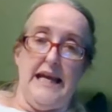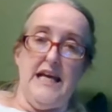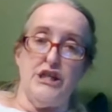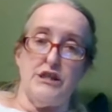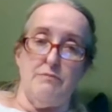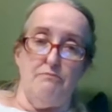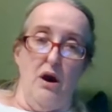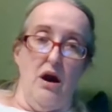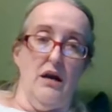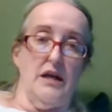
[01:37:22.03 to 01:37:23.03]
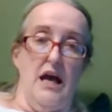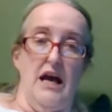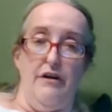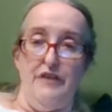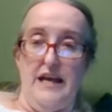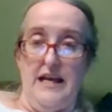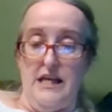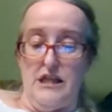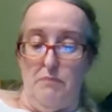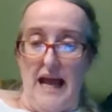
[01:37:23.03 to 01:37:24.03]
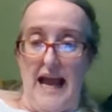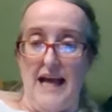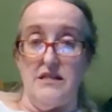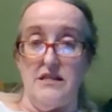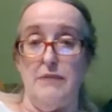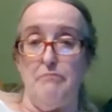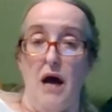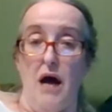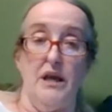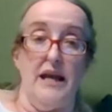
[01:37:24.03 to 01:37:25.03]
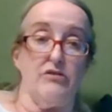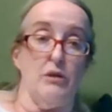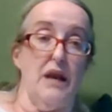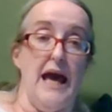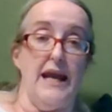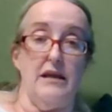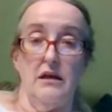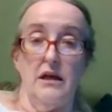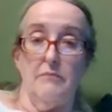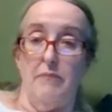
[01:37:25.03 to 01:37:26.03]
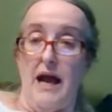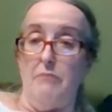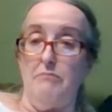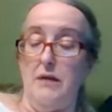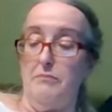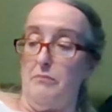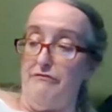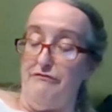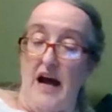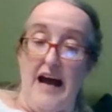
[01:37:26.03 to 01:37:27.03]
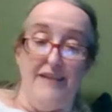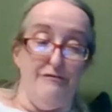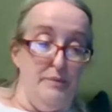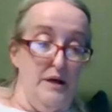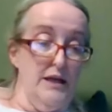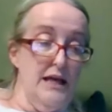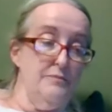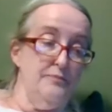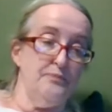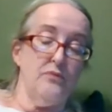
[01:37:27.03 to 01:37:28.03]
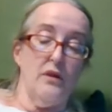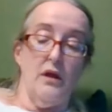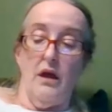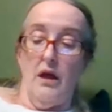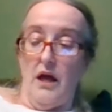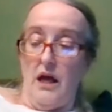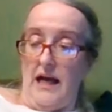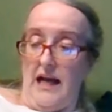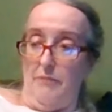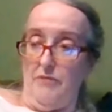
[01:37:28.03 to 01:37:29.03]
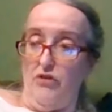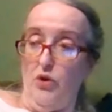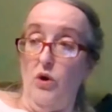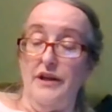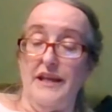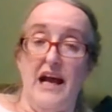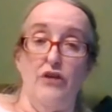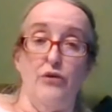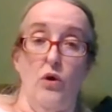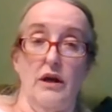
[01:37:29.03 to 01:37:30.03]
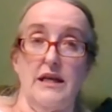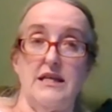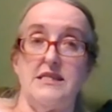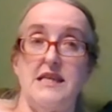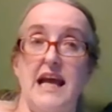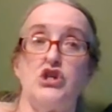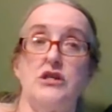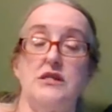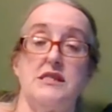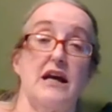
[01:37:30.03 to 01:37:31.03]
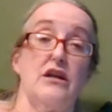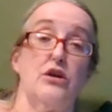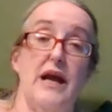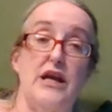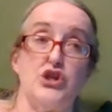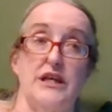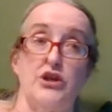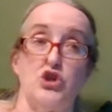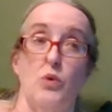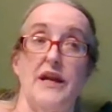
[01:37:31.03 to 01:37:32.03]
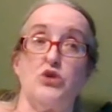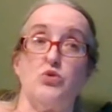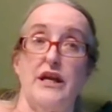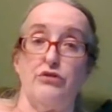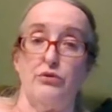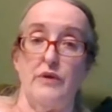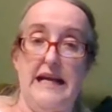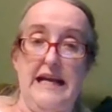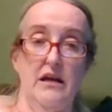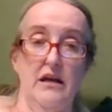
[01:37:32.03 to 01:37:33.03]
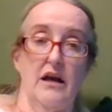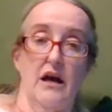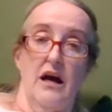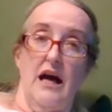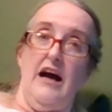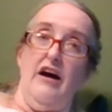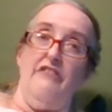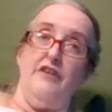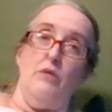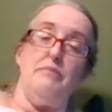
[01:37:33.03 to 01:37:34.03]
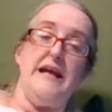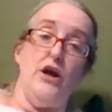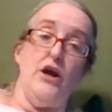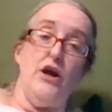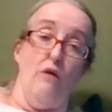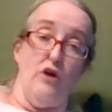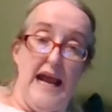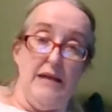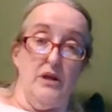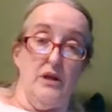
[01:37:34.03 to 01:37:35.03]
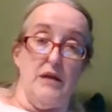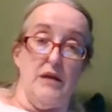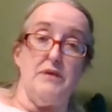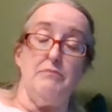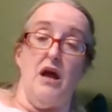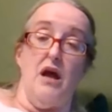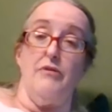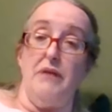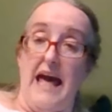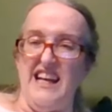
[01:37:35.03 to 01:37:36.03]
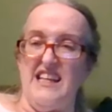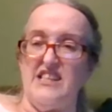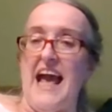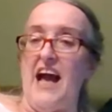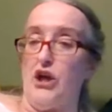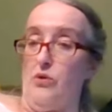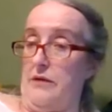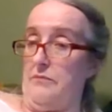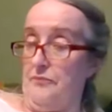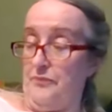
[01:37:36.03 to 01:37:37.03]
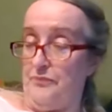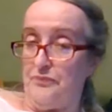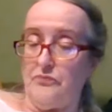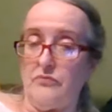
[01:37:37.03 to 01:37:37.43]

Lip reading: It is part of his plan to depopulate the planet by a minimum of 5 billion. The World Health Organization's declaration in 2023 of there being over 8 billion people on the planet is inaccurate.